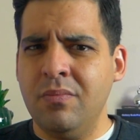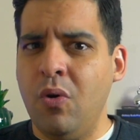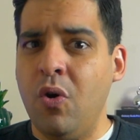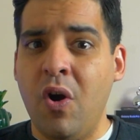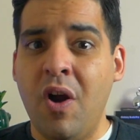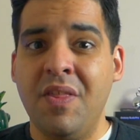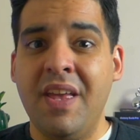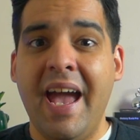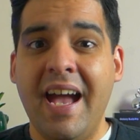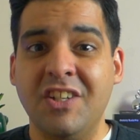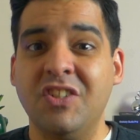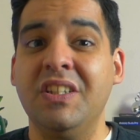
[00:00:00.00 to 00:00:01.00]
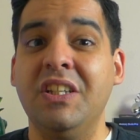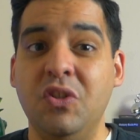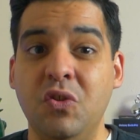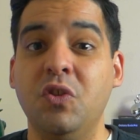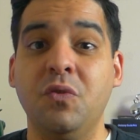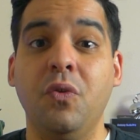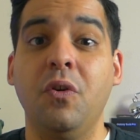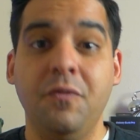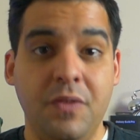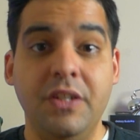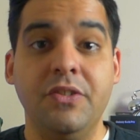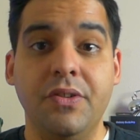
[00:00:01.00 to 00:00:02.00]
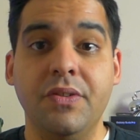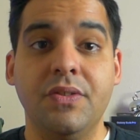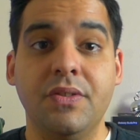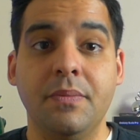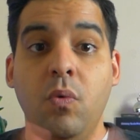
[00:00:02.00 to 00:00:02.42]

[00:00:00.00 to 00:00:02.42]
Or are they actually useful features?